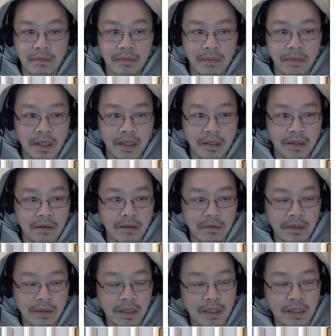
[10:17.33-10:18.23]

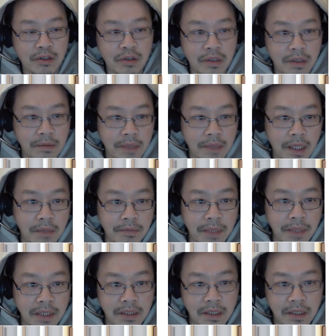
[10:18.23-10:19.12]
HTML,
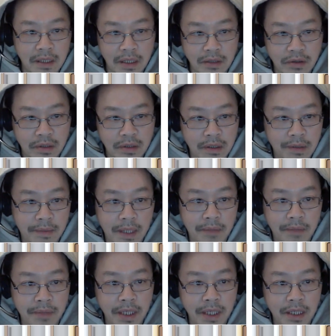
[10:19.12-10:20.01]
basic
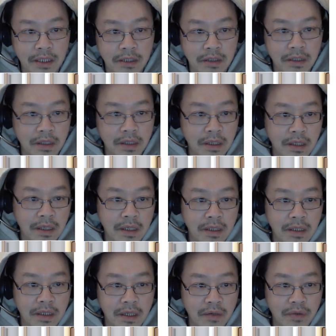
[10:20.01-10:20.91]
HTML page.
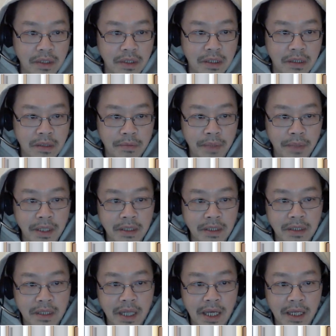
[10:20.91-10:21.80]
Now we just
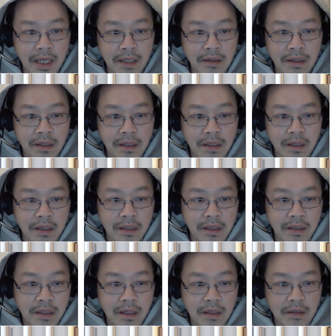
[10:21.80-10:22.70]
paste that.
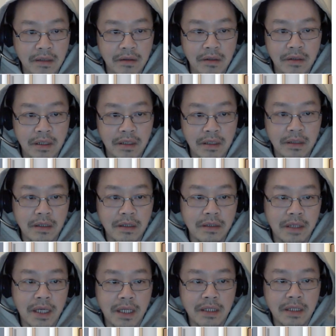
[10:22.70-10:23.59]
Now
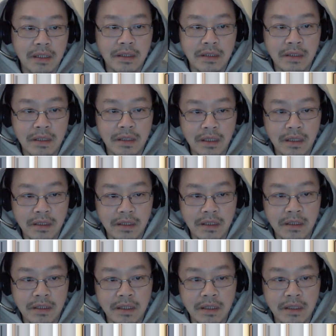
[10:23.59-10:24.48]
look at this.
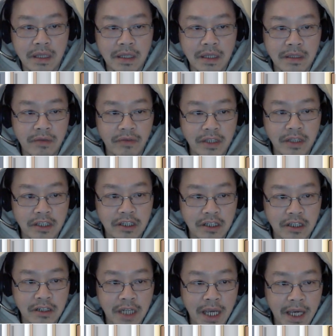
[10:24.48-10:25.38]
This is
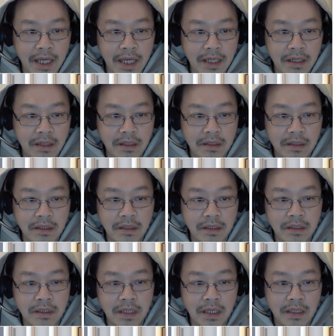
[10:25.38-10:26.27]
SVG tag.
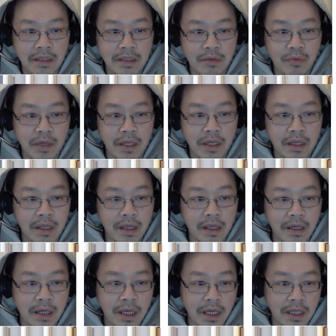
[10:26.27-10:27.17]
It says width
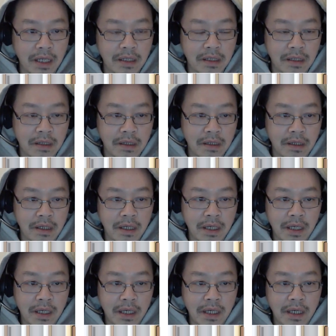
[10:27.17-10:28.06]
and height,
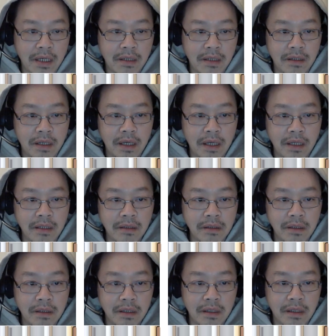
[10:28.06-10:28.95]
and
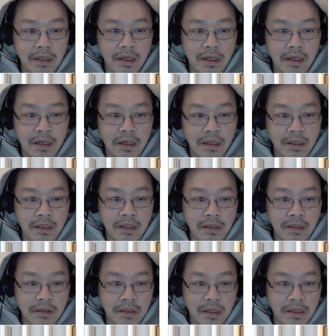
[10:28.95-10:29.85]
then
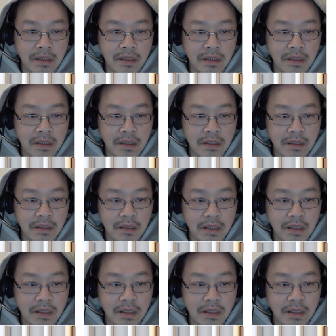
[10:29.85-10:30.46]
close it here.